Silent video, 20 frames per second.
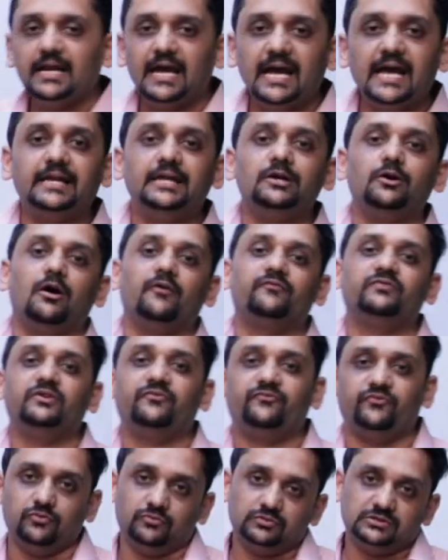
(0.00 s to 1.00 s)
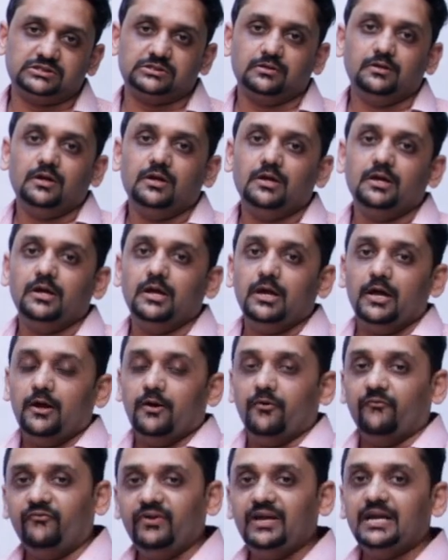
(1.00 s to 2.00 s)
any of the fruits.
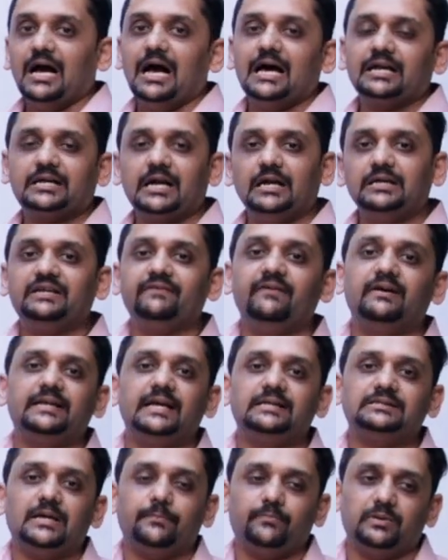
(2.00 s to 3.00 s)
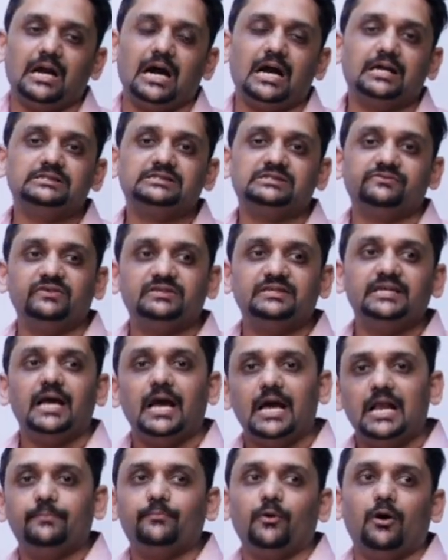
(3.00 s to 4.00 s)
We are cultivating the plants with the
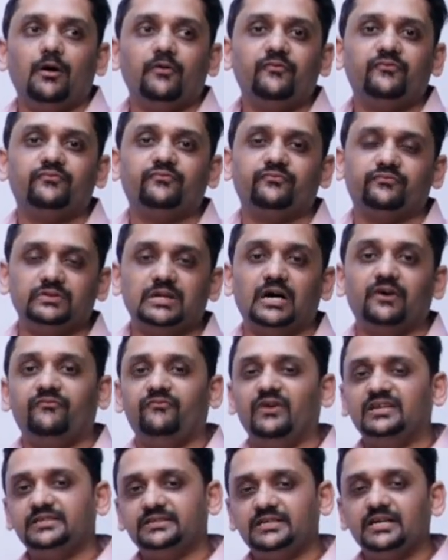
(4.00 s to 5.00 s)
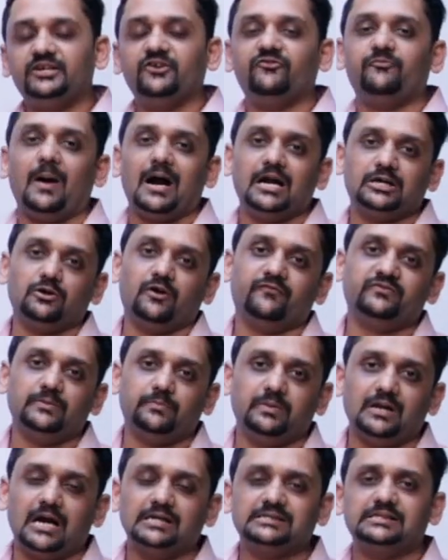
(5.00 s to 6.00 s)
help of the vegetative part of the
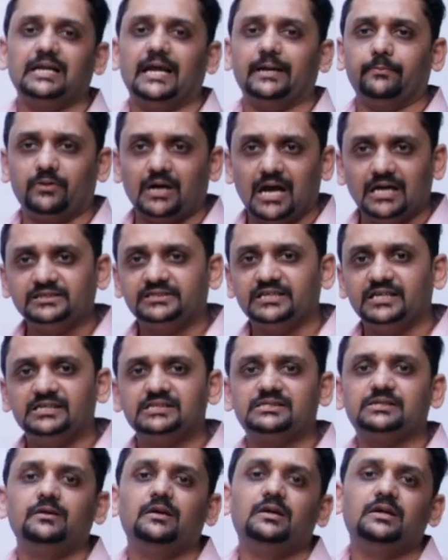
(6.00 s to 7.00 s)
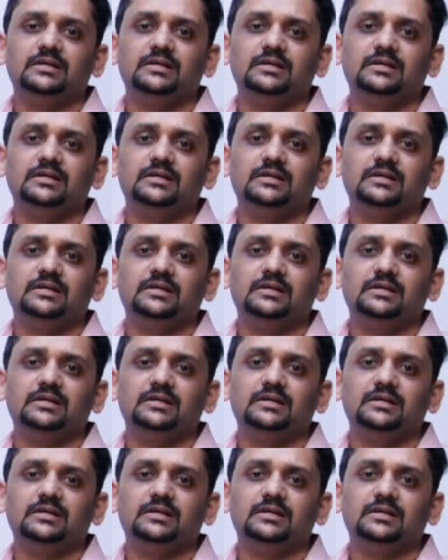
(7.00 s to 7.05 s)
plants like branches,